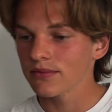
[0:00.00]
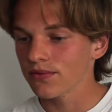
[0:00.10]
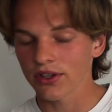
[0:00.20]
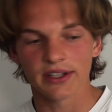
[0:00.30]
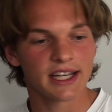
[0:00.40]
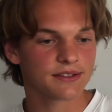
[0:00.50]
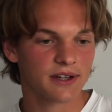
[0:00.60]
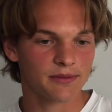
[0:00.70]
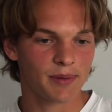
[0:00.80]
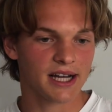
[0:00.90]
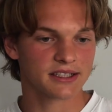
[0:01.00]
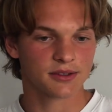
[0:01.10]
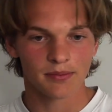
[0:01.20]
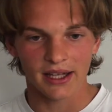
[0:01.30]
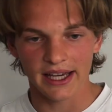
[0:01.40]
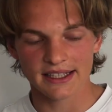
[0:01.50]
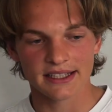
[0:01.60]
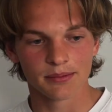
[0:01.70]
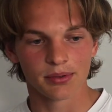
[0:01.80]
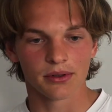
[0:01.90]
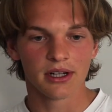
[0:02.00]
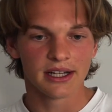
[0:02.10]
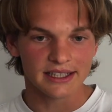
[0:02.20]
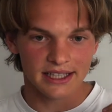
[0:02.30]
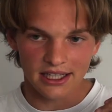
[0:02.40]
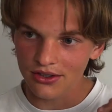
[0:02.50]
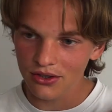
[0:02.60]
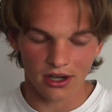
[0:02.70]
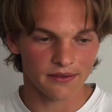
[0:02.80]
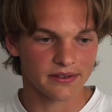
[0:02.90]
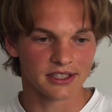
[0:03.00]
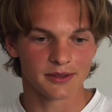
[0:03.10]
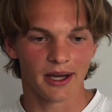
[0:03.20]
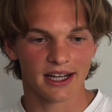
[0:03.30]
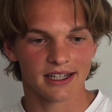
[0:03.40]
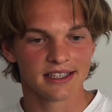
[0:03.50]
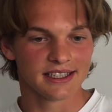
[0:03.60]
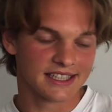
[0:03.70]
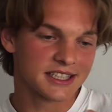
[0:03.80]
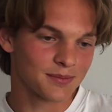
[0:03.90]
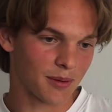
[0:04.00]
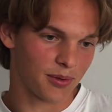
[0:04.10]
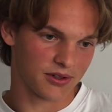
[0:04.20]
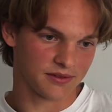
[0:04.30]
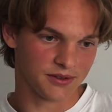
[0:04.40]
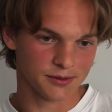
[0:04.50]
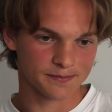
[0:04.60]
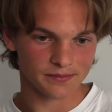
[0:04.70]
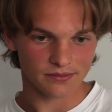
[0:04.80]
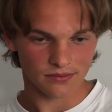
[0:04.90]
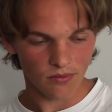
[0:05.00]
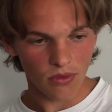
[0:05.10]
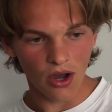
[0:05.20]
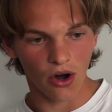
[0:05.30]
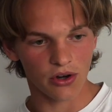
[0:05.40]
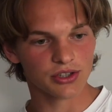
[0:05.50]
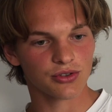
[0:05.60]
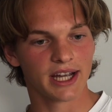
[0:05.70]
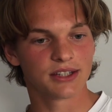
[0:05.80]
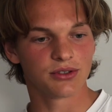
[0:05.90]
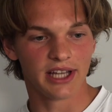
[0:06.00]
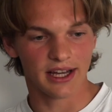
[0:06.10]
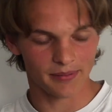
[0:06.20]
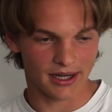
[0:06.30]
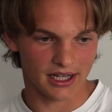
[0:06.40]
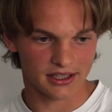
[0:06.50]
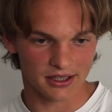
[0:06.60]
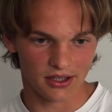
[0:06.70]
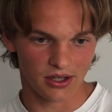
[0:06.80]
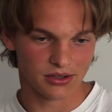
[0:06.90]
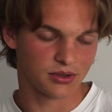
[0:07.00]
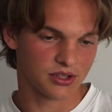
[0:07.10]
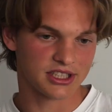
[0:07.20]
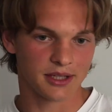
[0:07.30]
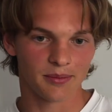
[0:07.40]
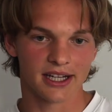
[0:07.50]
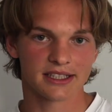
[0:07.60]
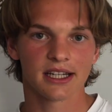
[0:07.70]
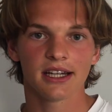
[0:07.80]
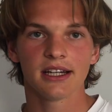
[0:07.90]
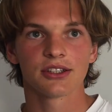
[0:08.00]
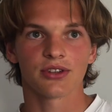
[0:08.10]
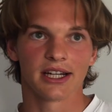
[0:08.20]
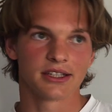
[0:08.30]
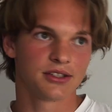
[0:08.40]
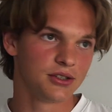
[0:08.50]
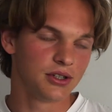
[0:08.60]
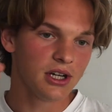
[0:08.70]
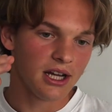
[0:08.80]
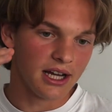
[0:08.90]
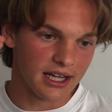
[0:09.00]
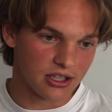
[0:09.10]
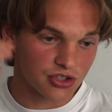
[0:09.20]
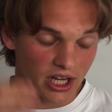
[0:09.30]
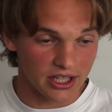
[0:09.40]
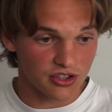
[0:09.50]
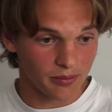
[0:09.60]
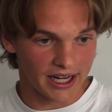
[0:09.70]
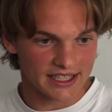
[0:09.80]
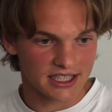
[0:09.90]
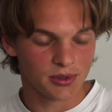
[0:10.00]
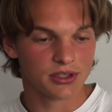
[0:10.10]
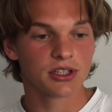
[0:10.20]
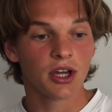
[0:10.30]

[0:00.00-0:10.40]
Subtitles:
Talk to yourself. For the next 5 passes, play it simple. Get your confidence back. That's my point of view on it, trying to get back onto the setbacks, trying to